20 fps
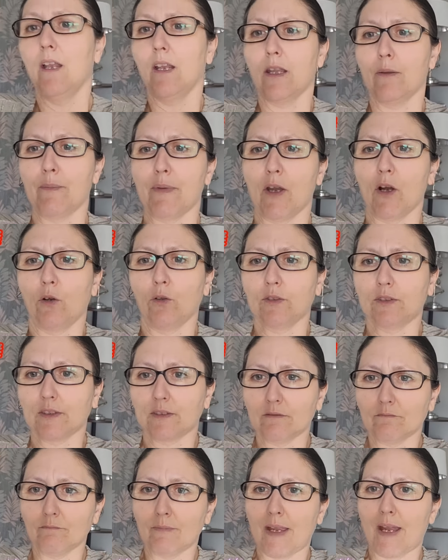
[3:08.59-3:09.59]
Let me hold
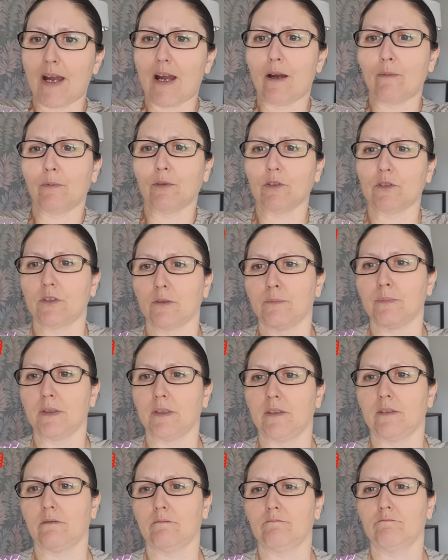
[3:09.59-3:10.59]
my arm under
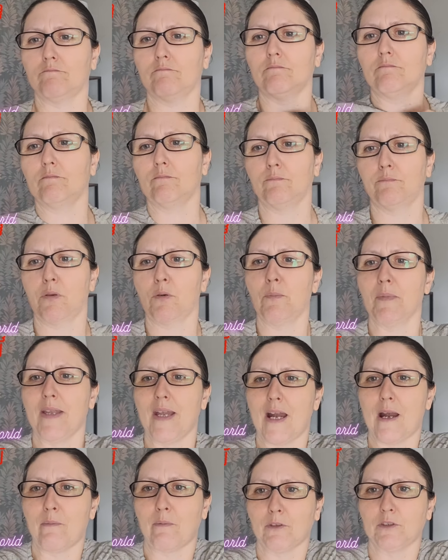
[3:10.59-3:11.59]
me, put
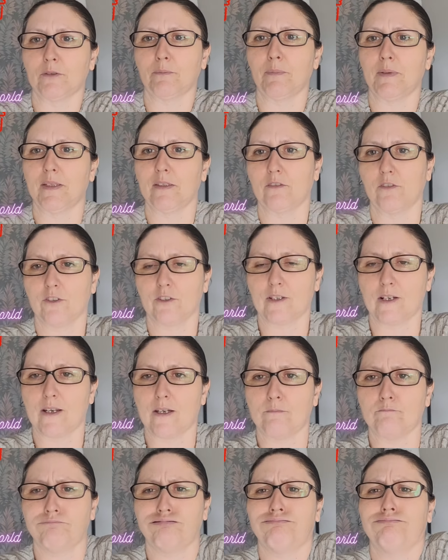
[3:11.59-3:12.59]
my arm under my other
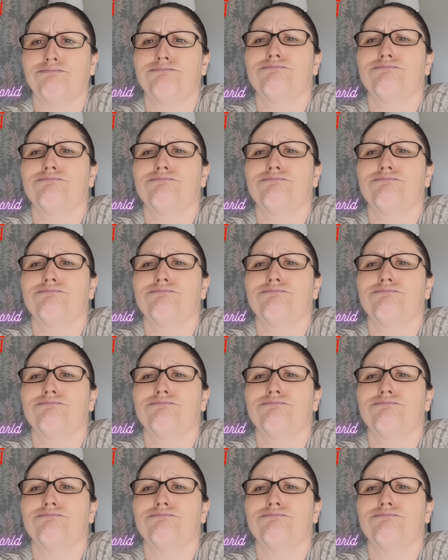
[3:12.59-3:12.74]
arm.